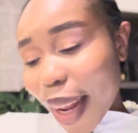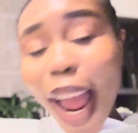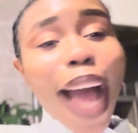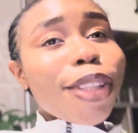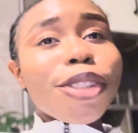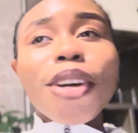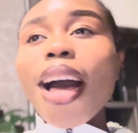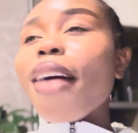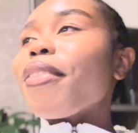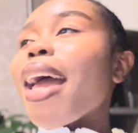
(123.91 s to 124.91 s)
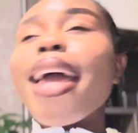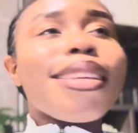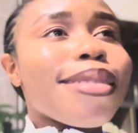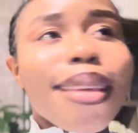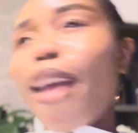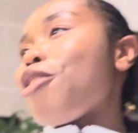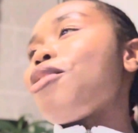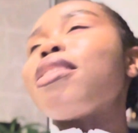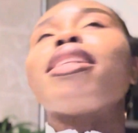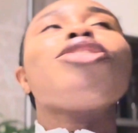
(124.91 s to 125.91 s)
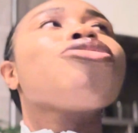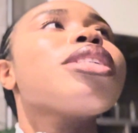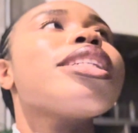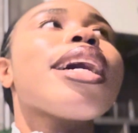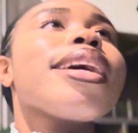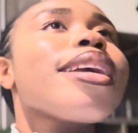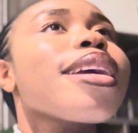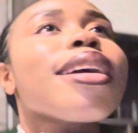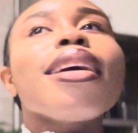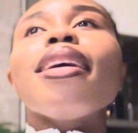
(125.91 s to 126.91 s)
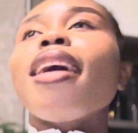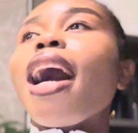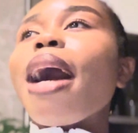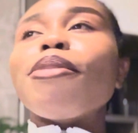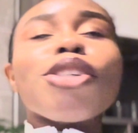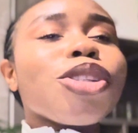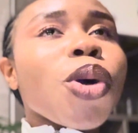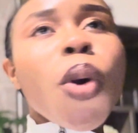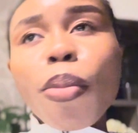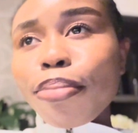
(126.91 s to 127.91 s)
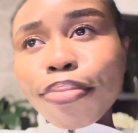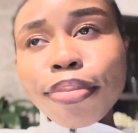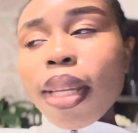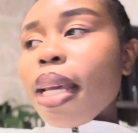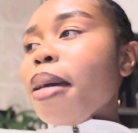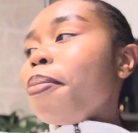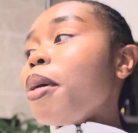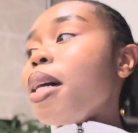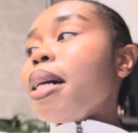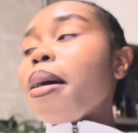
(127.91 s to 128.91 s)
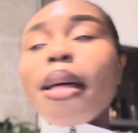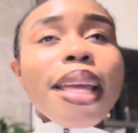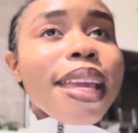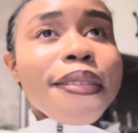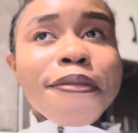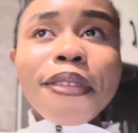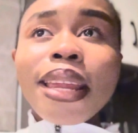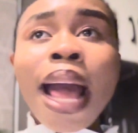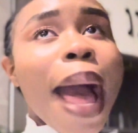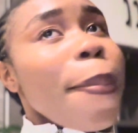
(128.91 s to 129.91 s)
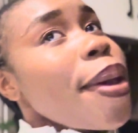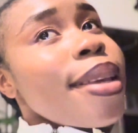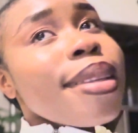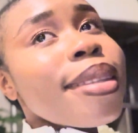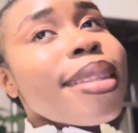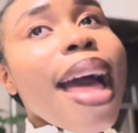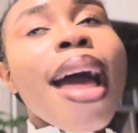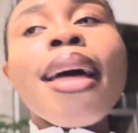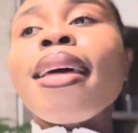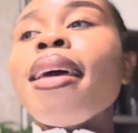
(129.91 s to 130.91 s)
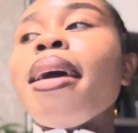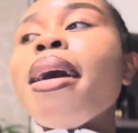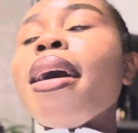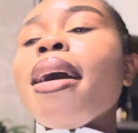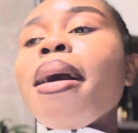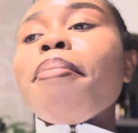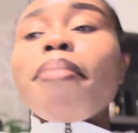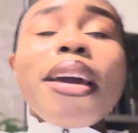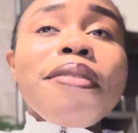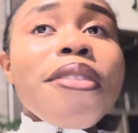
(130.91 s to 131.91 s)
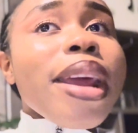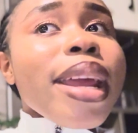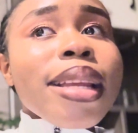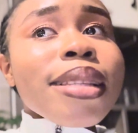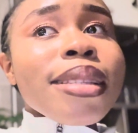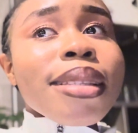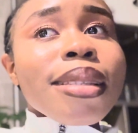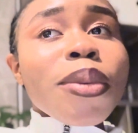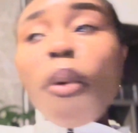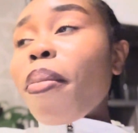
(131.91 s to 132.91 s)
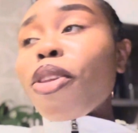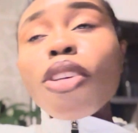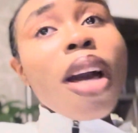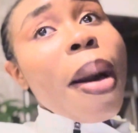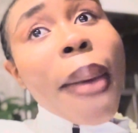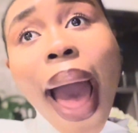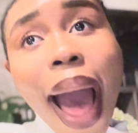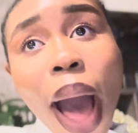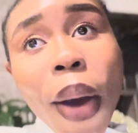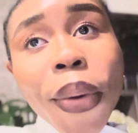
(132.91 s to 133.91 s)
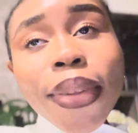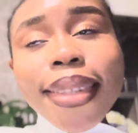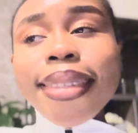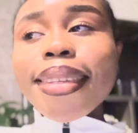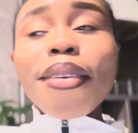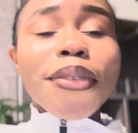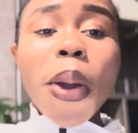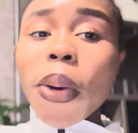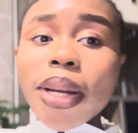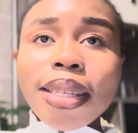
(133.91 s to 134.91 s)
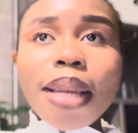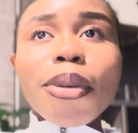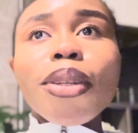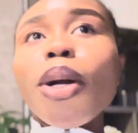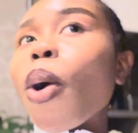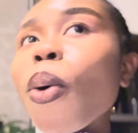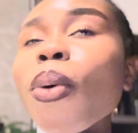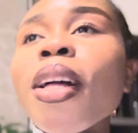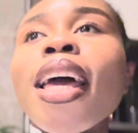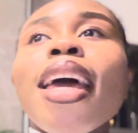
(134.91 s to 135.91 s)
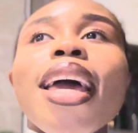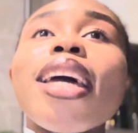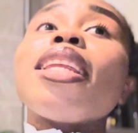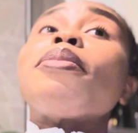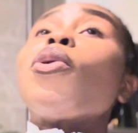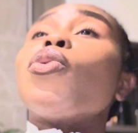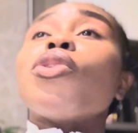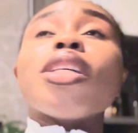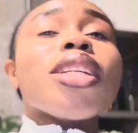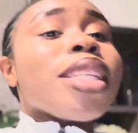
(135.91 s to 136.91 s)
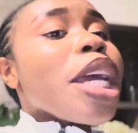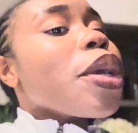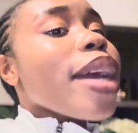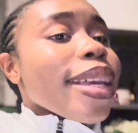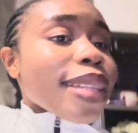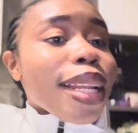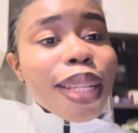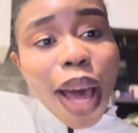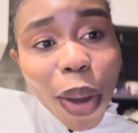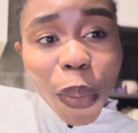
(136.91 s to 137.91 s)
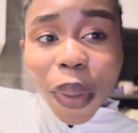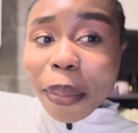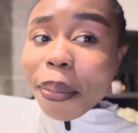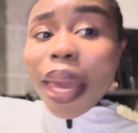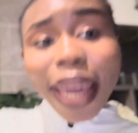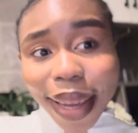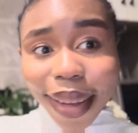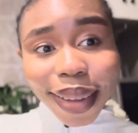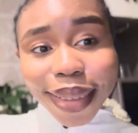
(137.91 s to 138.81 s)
I do not have any schedule. It's literally like I'm just home. But if it happens that my friends want me to come out, of course, I'm gonna go. And I'm also gonna take you guys along with me.